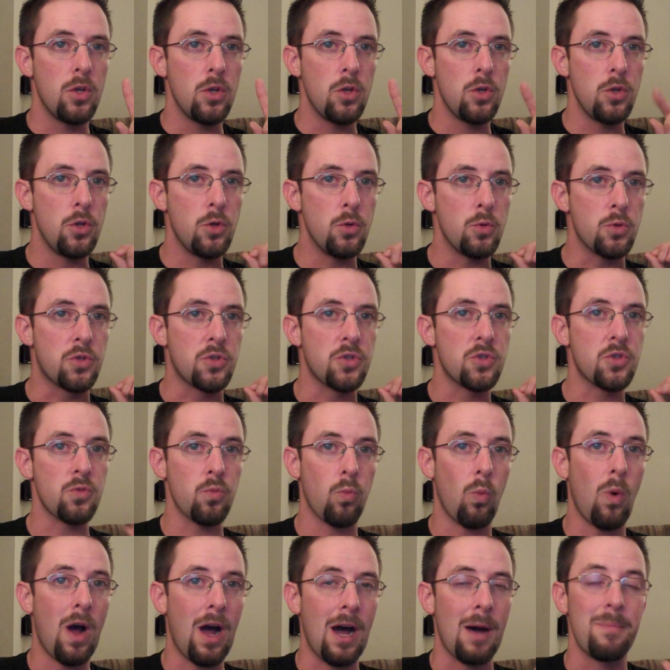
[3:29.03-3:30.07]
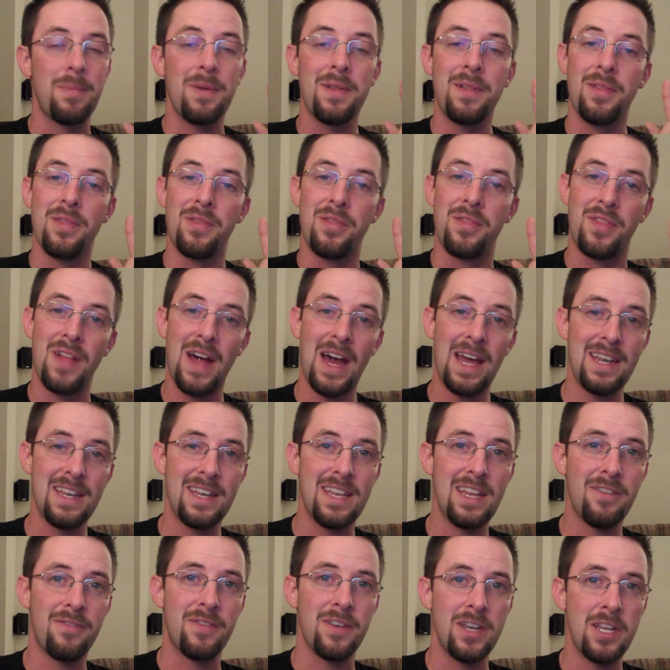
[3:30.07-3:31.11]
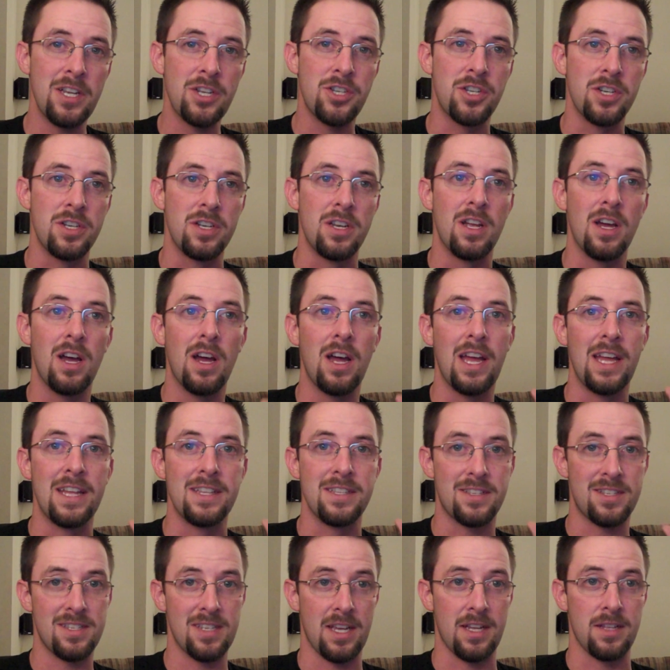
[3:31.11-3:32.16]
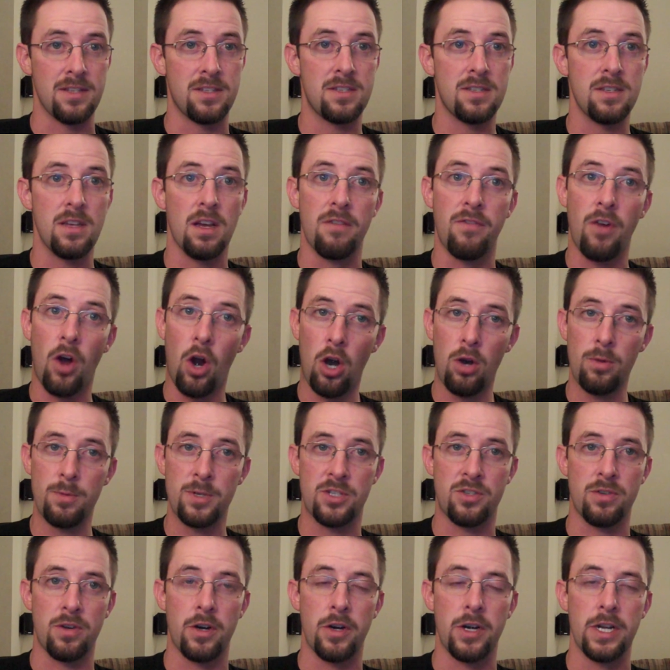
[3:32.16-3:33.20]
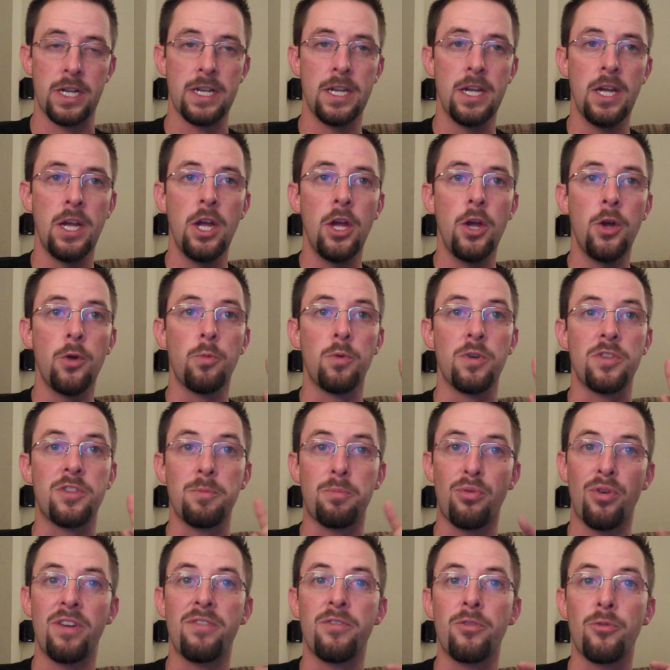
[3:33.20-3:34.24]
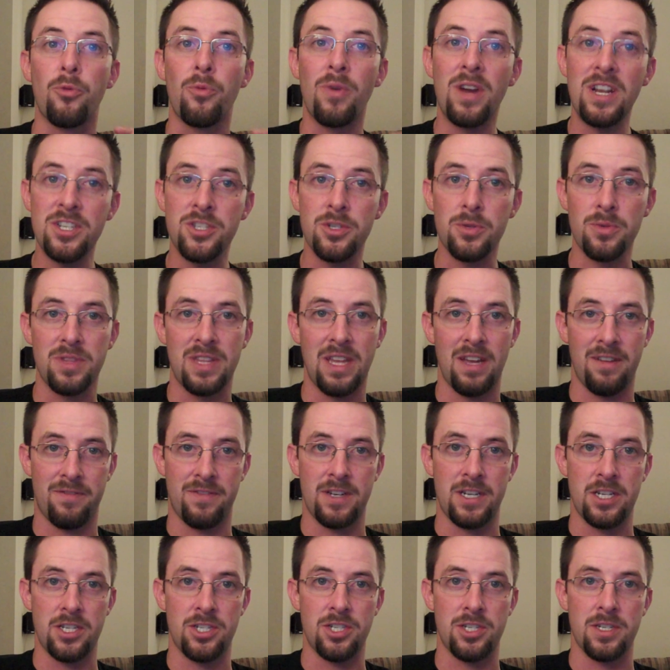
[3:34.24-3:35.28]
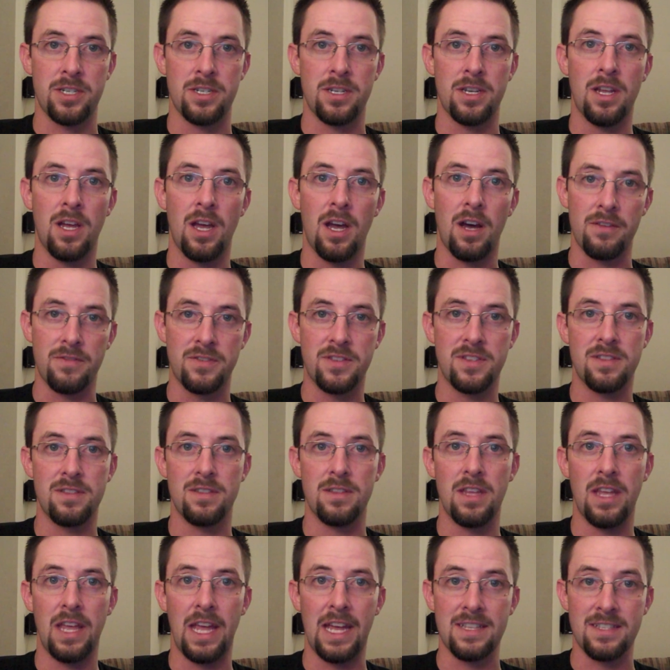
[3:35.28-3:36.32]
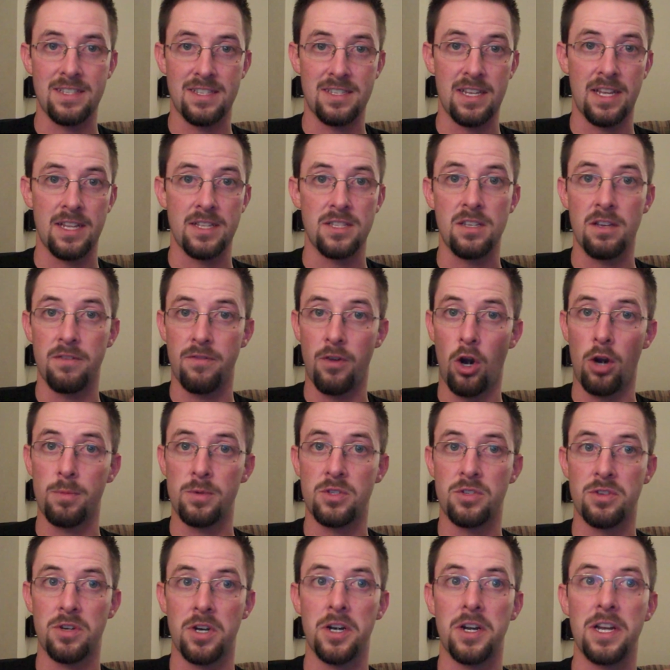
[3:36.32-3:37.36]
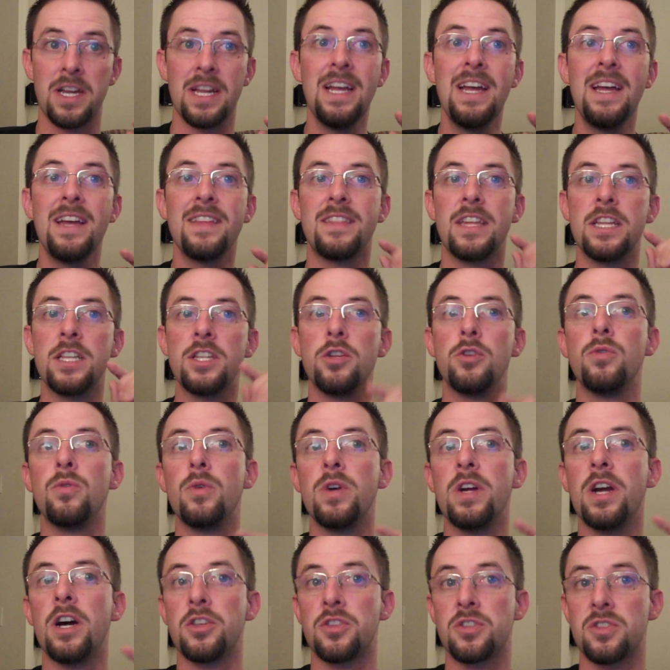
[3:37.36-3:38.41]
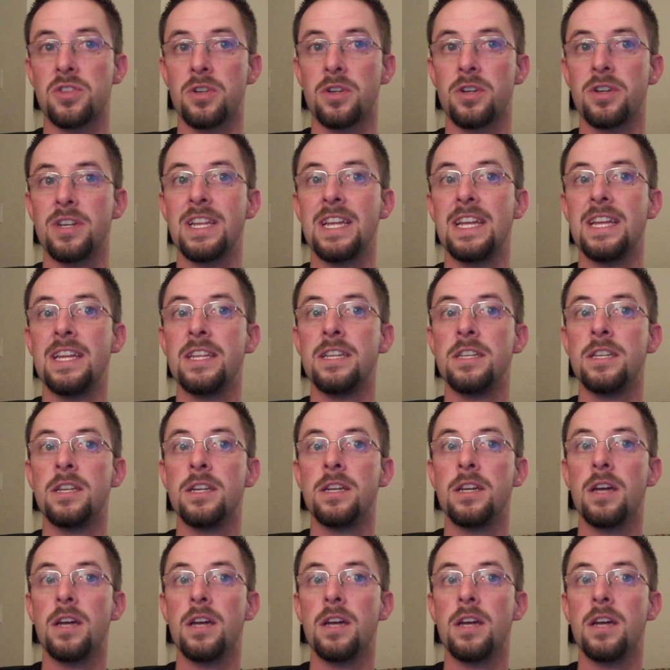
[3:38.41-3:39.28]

You swap that definition and sense of arbitrary with the preferential definition of and sense of arbitrary that you assert in